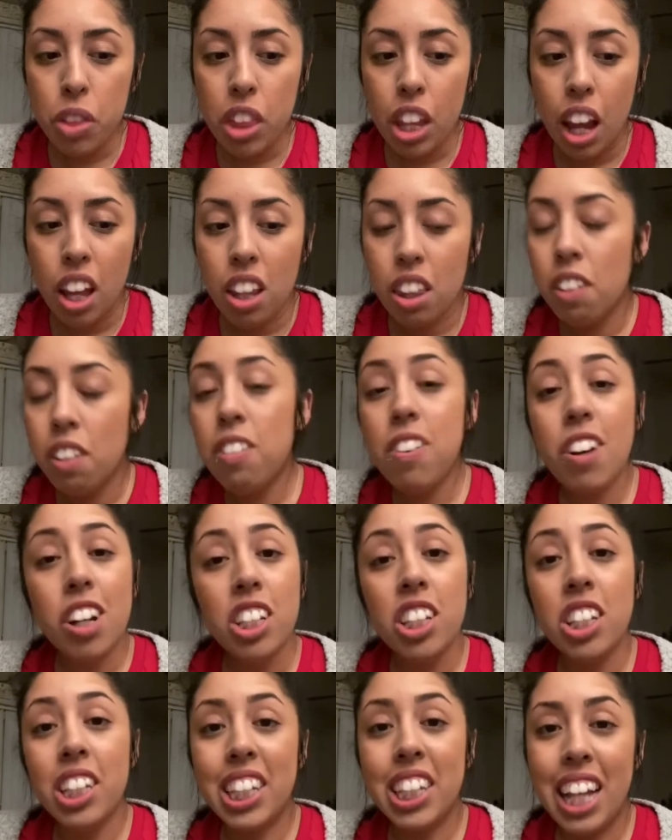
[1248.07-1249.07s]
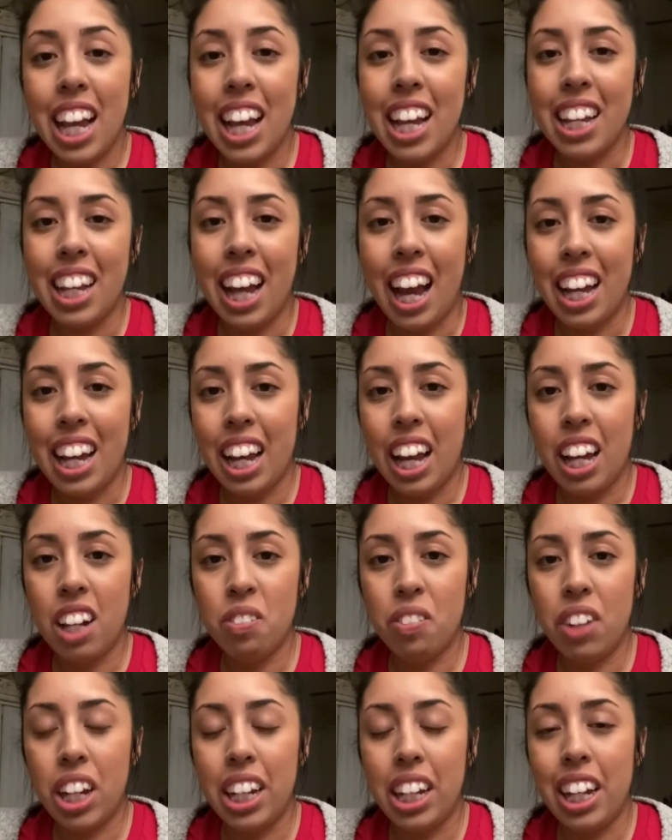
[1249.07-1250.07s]
the first day I had
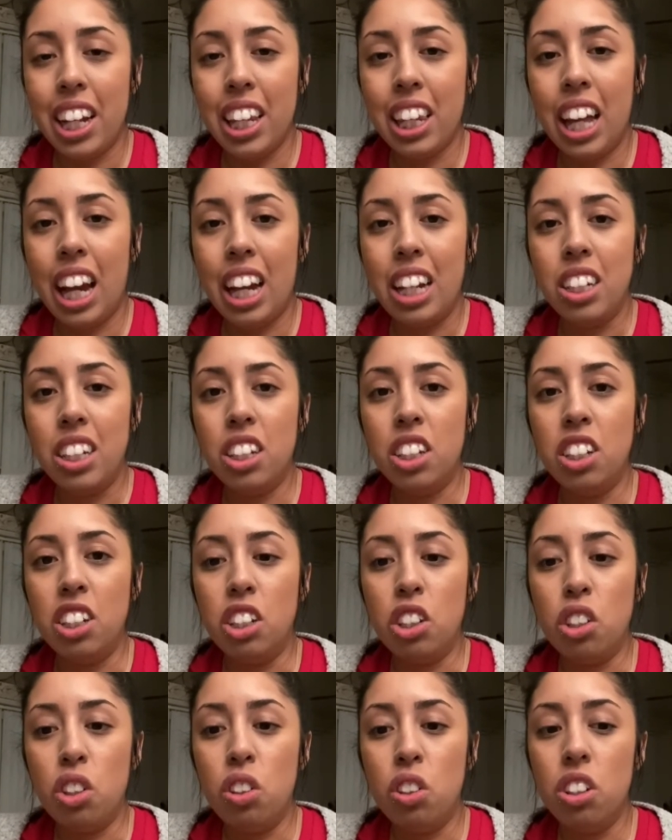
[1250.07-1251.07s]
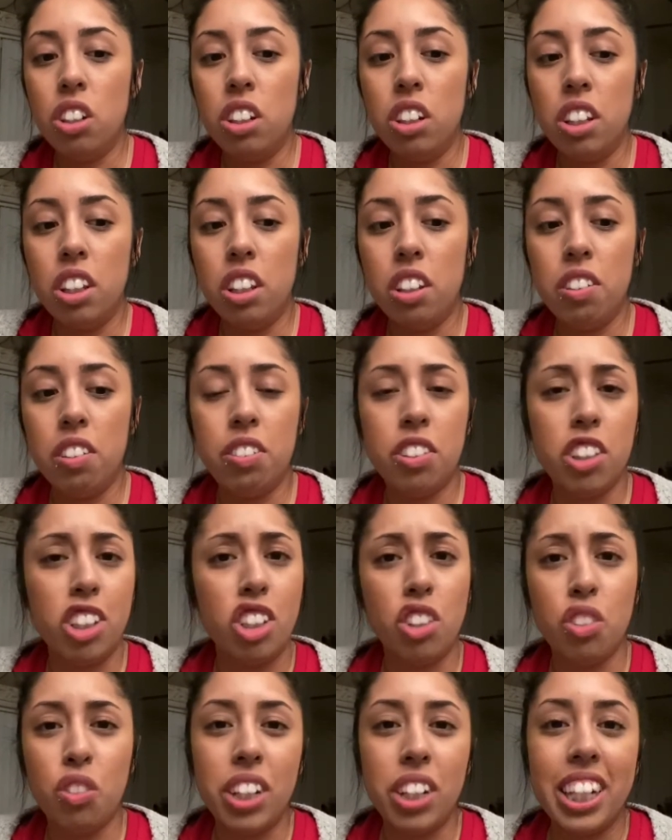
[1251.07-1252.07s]
my aligners, or the first
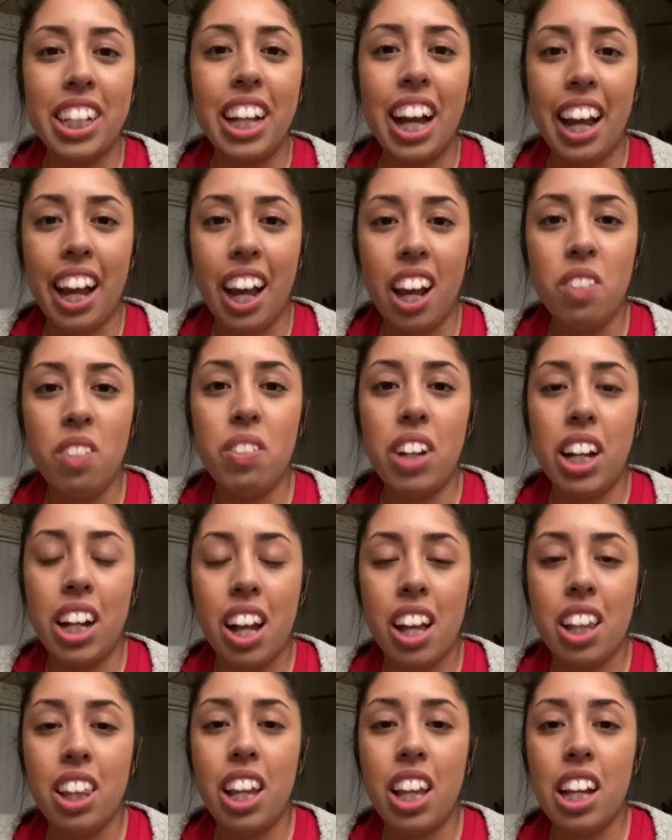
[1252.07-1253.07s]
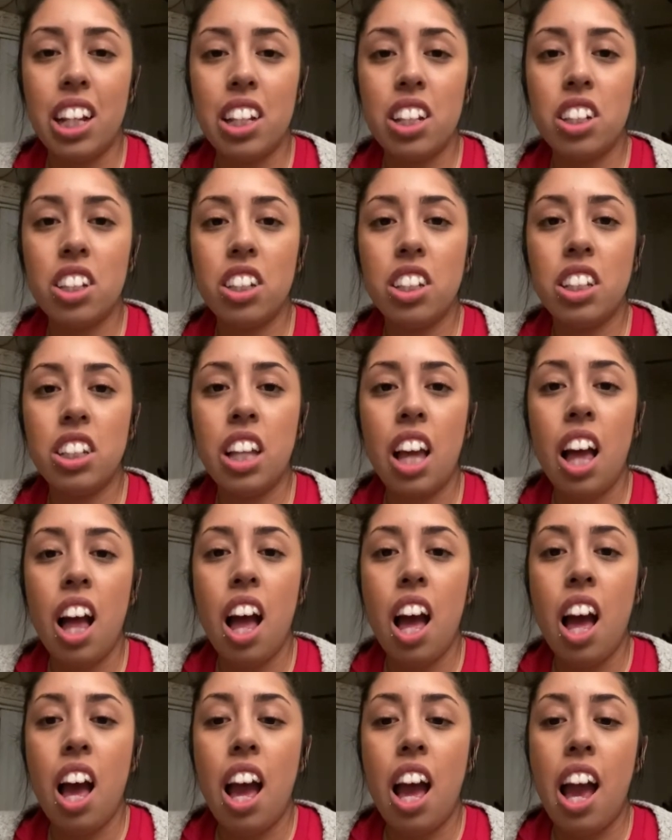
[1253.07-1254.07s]
week I had my aligners,
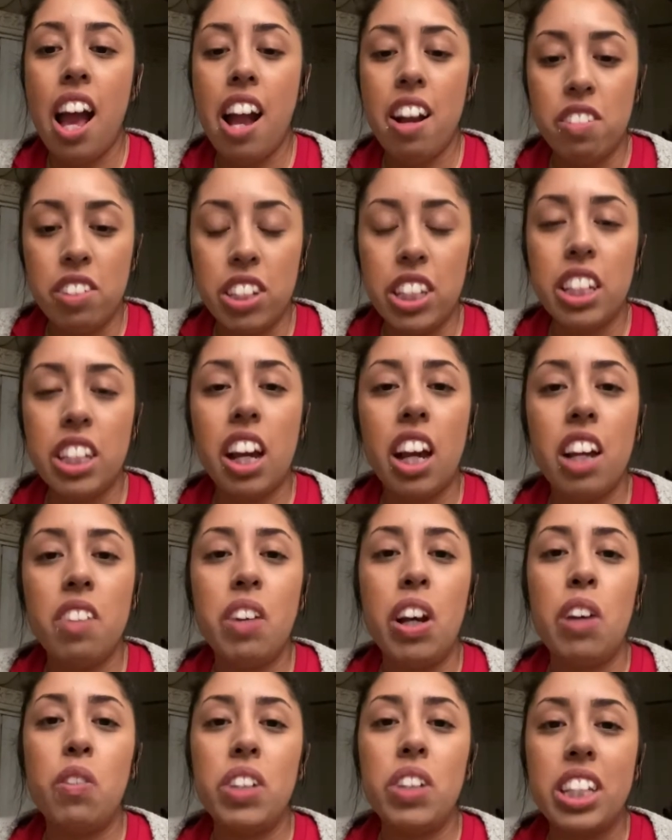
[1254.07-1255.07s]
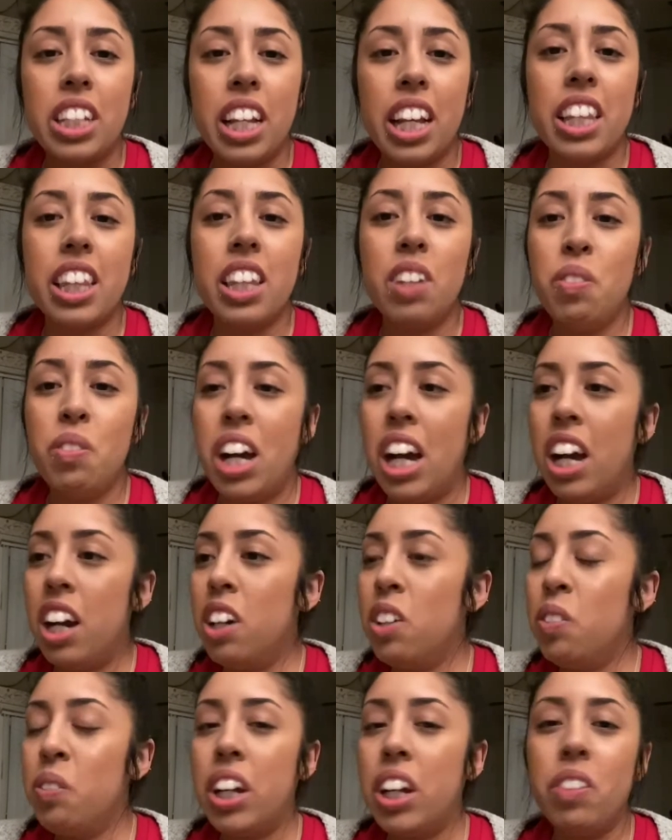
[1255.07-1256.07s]
every time I would take them out,
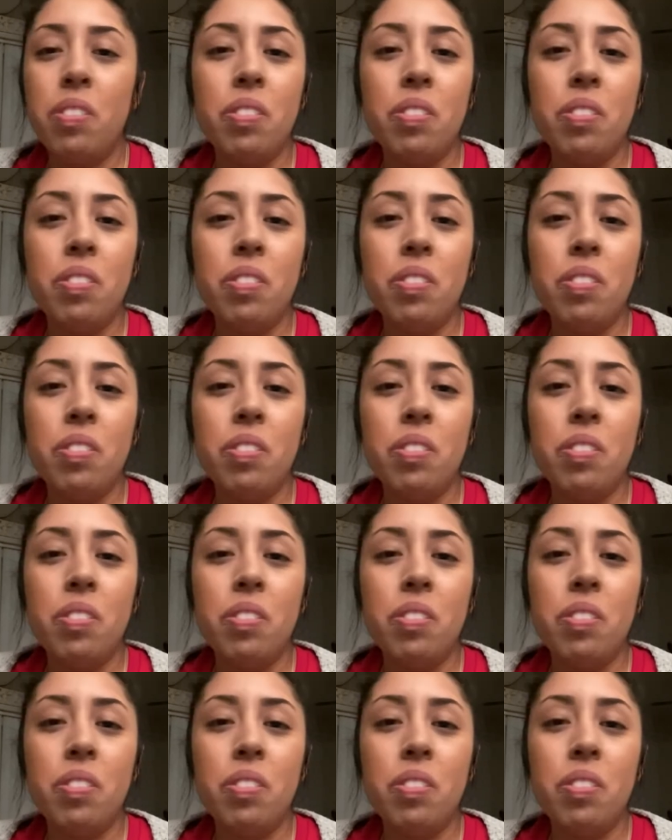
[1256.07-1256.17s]
my